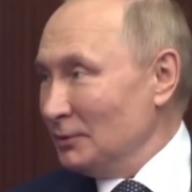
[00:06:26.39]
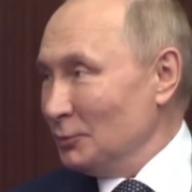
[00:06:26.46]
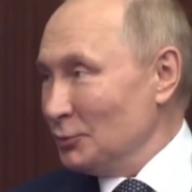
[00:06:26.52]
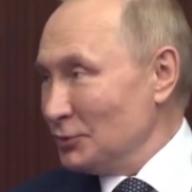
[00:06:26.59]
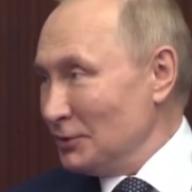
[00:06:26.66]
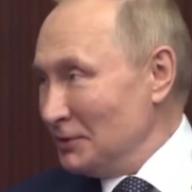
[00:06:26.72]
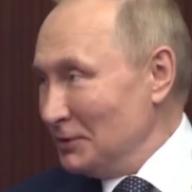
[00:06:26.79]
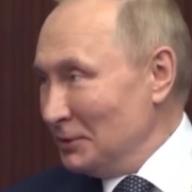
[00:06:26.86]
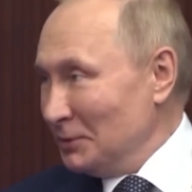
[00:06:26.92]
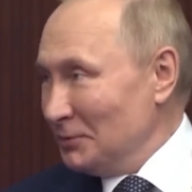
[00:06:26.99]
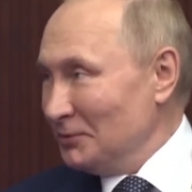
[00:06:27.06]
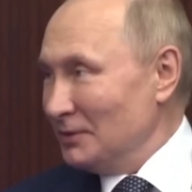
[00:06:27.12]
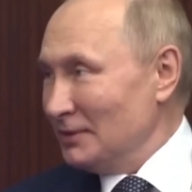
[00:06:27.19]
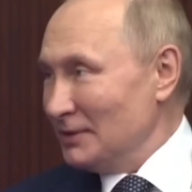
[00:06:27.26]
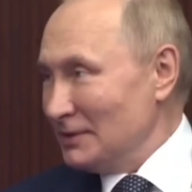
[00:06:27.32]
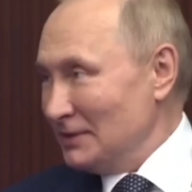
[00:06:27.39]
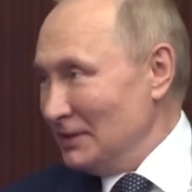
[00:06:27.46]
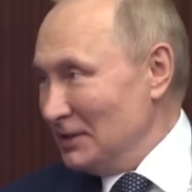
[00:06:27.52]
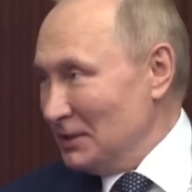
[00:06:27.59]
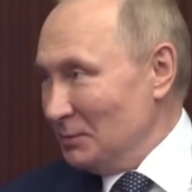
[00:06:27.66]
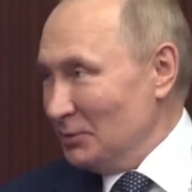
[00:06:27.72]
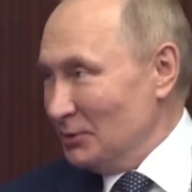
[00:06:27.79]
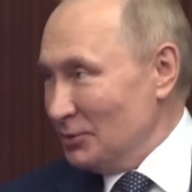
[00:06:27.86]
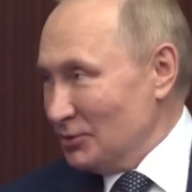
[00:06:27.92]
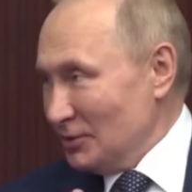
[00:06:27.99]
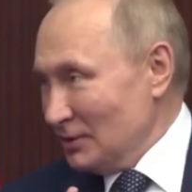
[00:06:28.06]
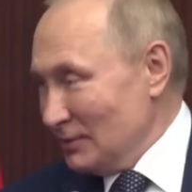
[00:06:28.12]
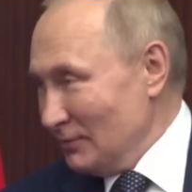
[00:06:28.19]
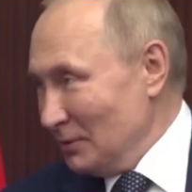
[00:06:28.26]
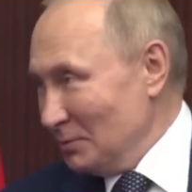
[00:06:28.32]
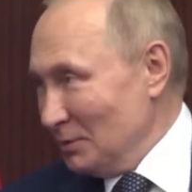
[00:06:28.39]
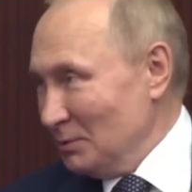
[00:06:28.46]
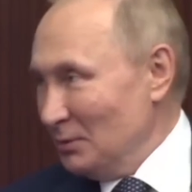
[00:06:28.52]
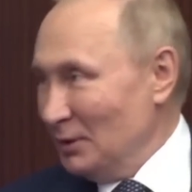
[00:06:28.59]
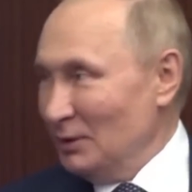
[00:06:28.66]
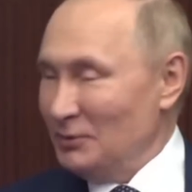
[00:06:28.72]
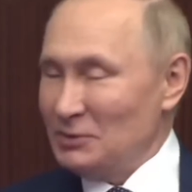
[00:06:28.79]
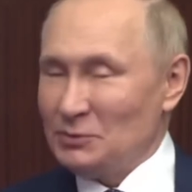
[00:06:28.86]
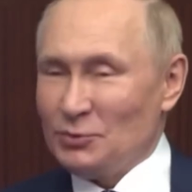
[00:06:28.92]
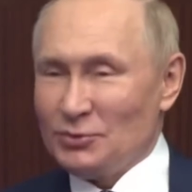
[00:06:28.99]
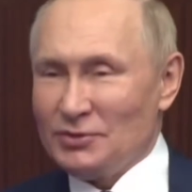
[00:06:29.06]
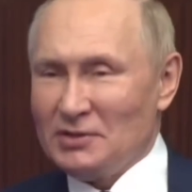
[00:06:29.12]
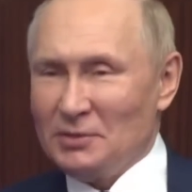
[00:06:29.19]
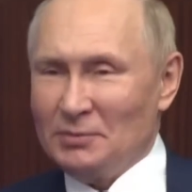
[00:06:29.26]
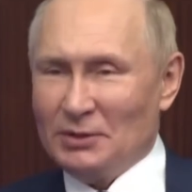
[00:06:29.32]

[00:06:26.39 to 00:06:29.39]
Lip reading: and you have to think, folks, that the timing is no